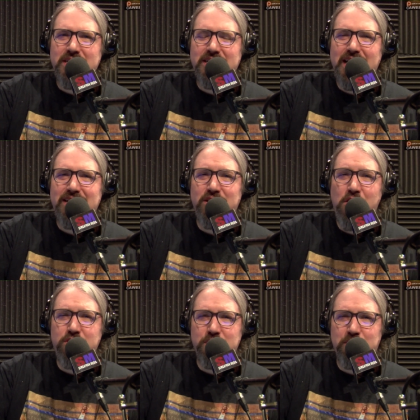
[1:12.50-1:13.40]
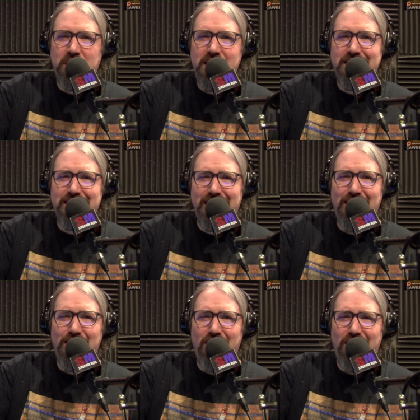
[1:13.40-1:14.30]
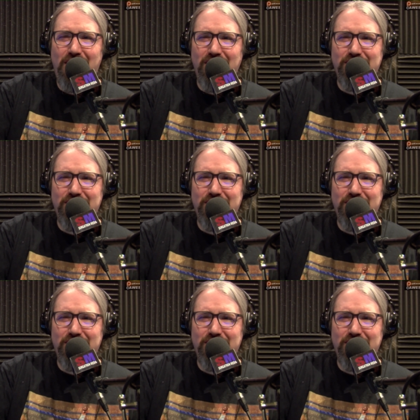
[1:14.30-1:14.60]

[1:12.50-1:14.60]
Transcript: like nose blood on